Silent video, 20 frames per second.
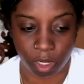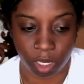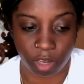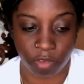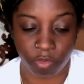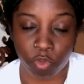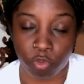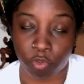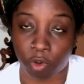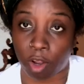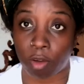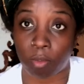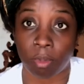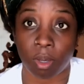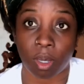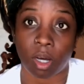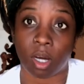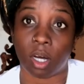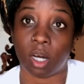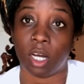if you follow
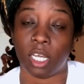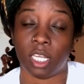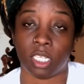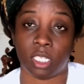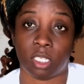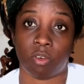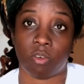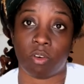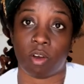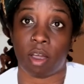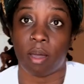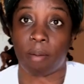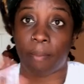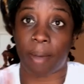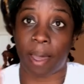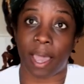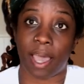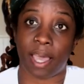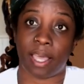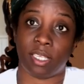me on Instagram
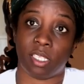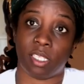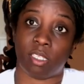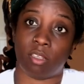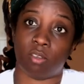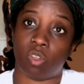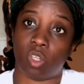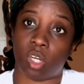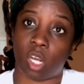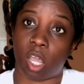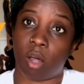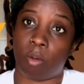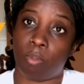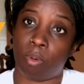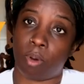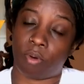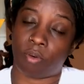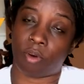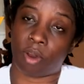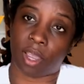at Essence I'll
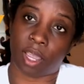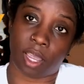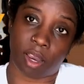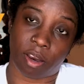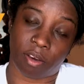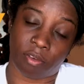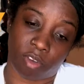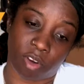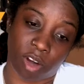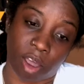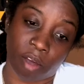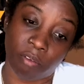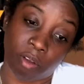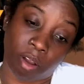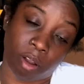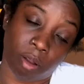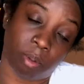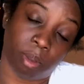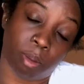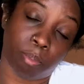put it right here. If you're not
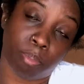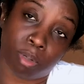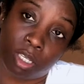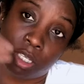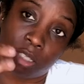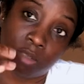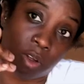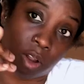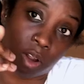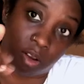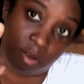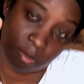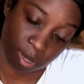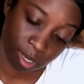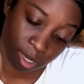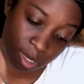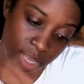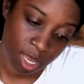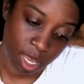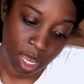following me, please follow
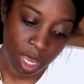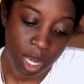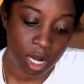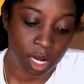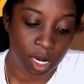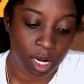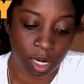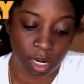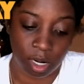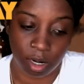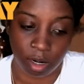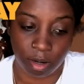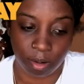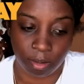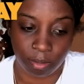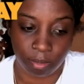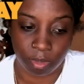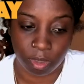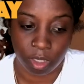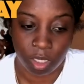me.
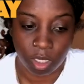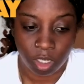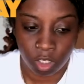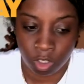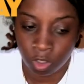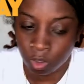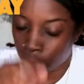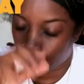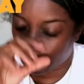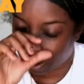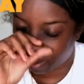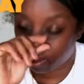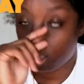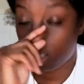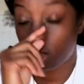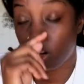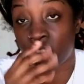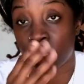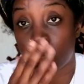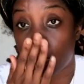Um, you know I'm
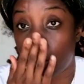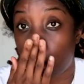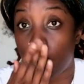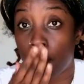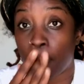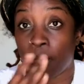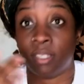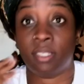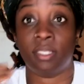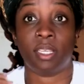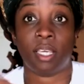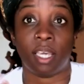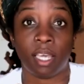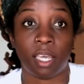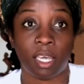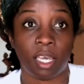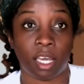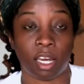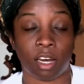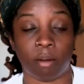serious about my
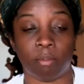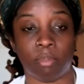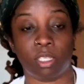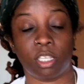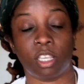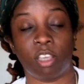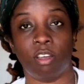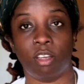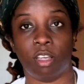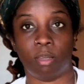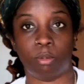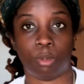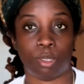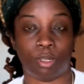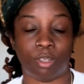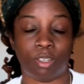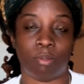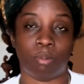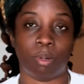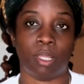skincare. I'm, I'm
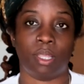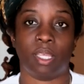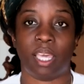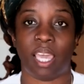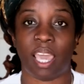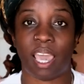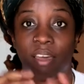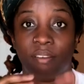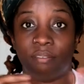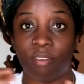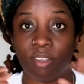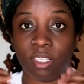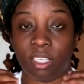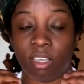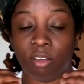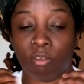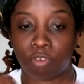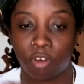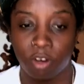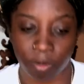serious about the canvas
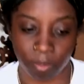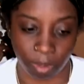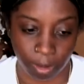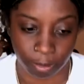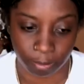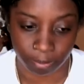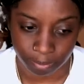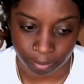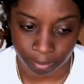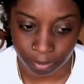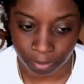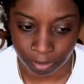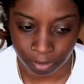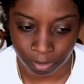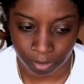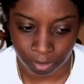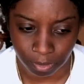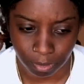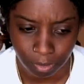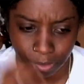in front of me.
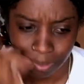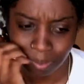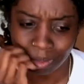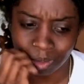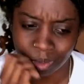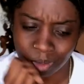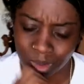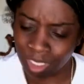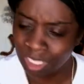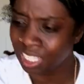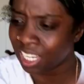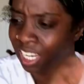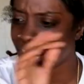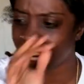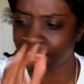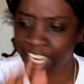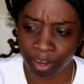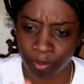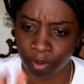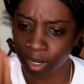
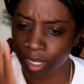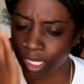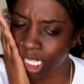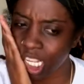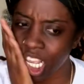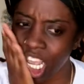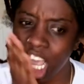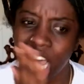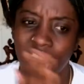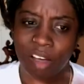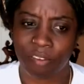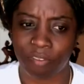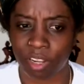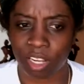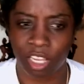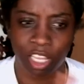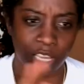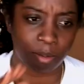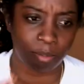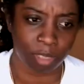Anyways, I feel
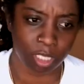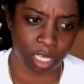like I'm